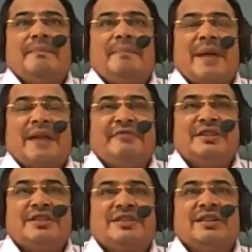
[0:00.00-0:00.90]
by
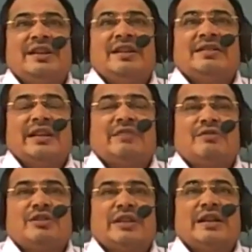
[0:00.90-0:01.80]
which there
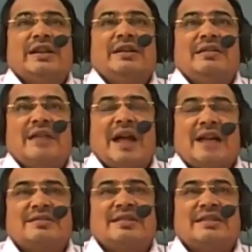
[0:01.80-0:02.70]
was a
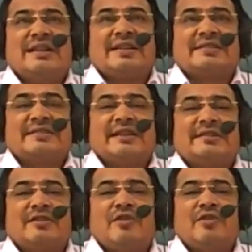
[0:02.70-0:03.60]
larger extent
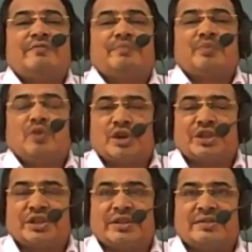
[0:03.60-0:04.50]
of
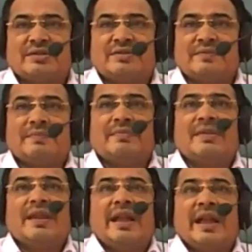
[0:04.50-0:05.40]
productions,
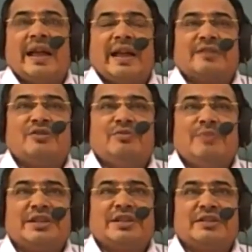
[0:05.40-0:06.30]

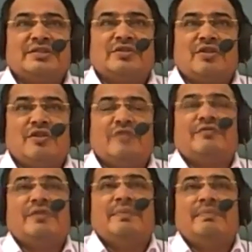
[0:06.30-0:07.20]
accumulations of
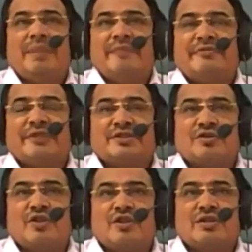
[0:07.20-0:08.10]
buffer
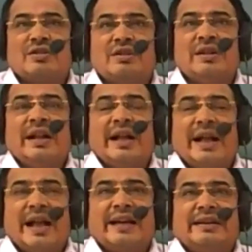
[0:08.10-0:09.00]
stock,
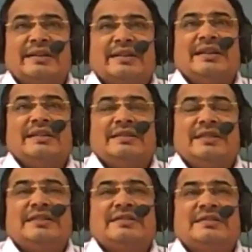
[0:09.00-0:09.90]
and
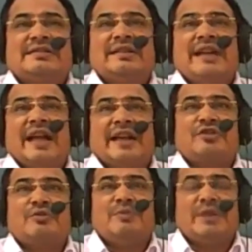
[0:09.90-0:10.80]
this
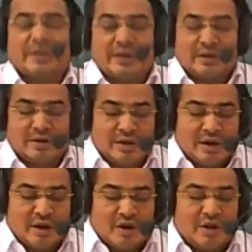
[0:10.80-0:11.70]
accumulation
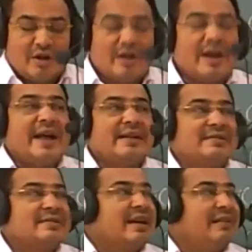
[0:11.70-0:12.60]

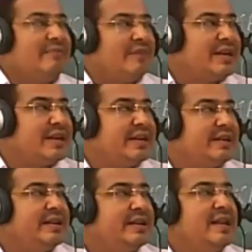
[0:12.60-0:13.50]
has converted
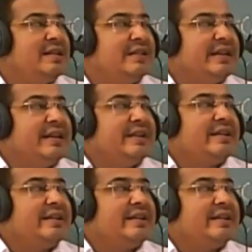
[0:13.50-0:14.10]
the